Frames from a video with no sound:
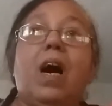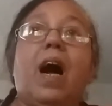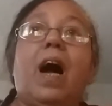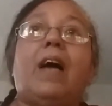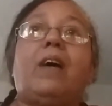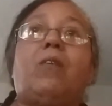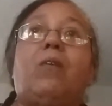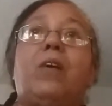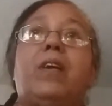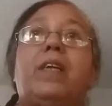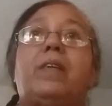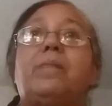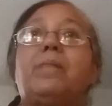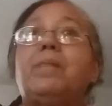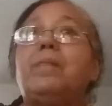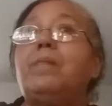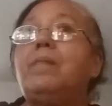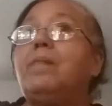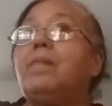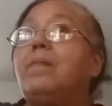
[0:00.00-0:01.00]
how you call it,
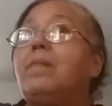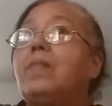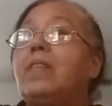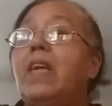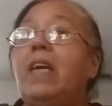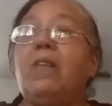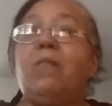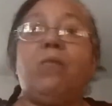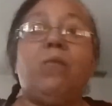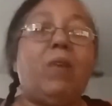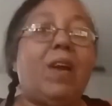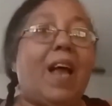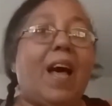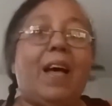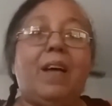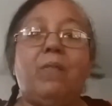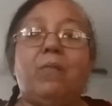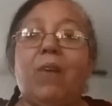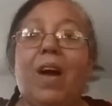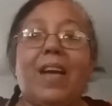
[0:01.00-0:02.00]
eat
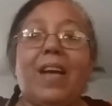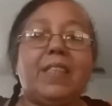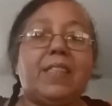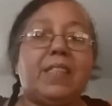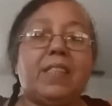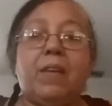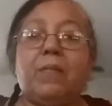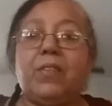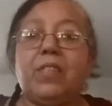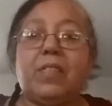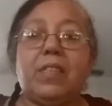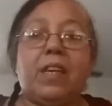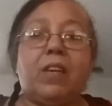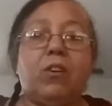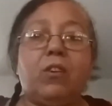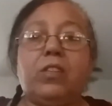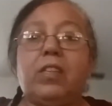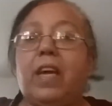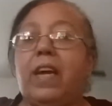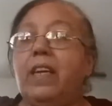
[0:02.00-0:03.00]
rice every
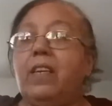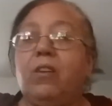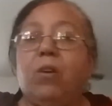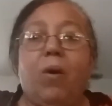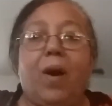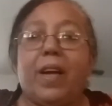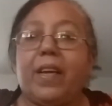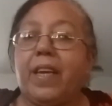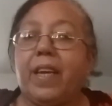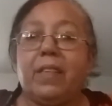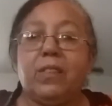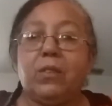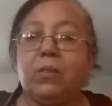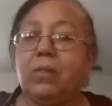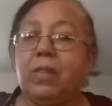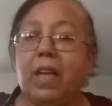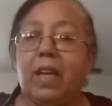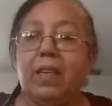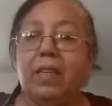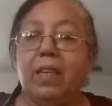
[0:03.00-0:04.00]
single day. No, I can't
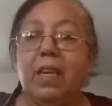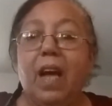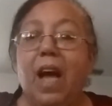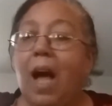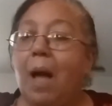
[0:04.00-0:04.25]
do that.